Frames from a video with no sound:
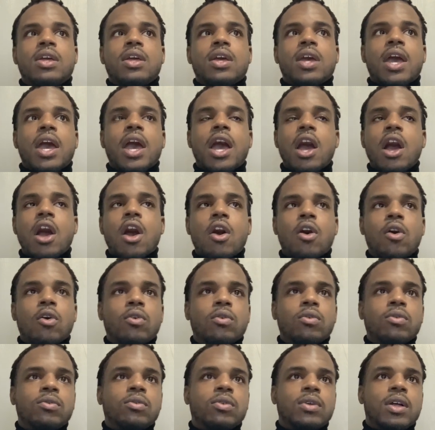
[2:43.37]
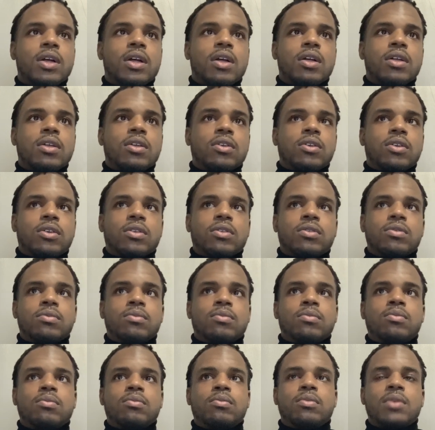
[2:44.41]
how
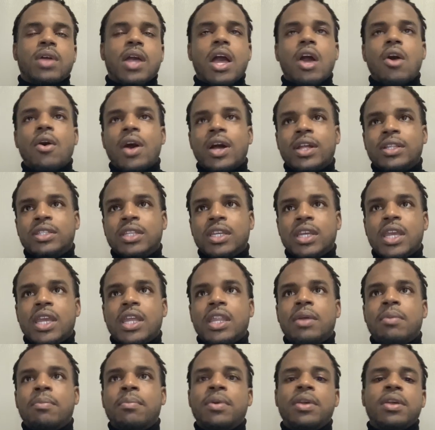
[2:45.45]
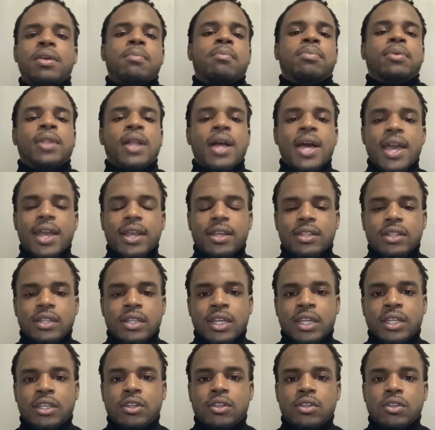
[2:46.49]
I did and being black,
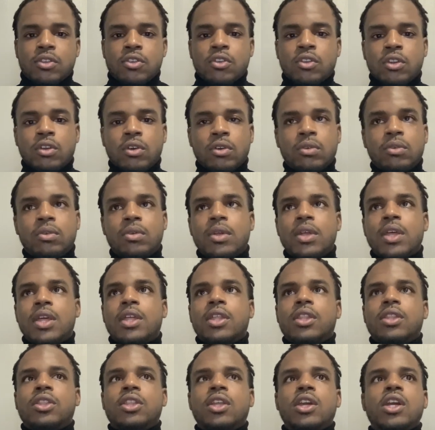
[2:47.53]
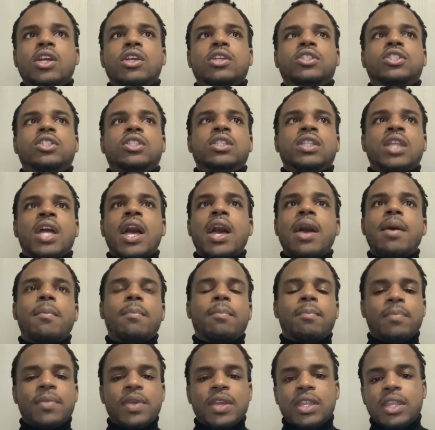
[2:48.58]
like there's not
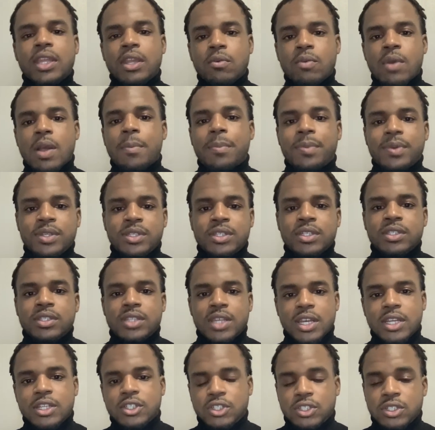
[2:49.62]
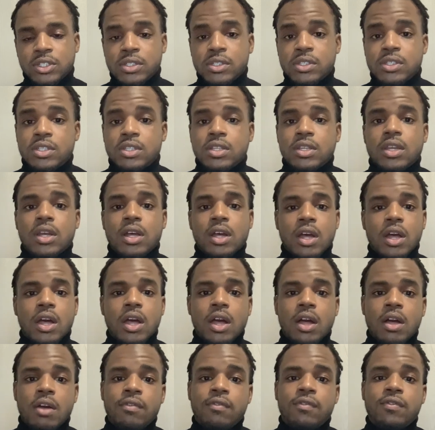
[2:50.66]
many representations
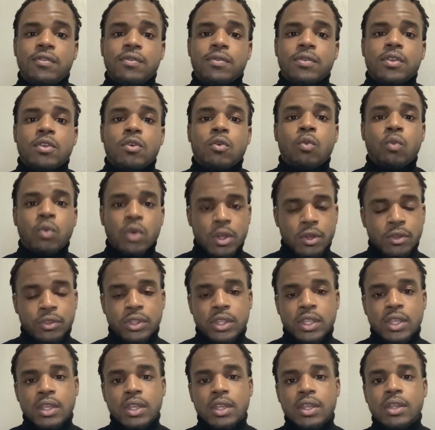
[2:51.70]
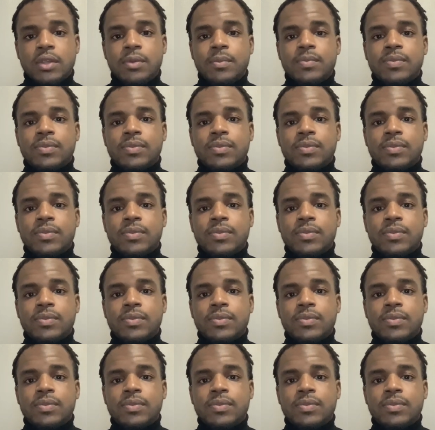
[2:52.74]
of wealthy,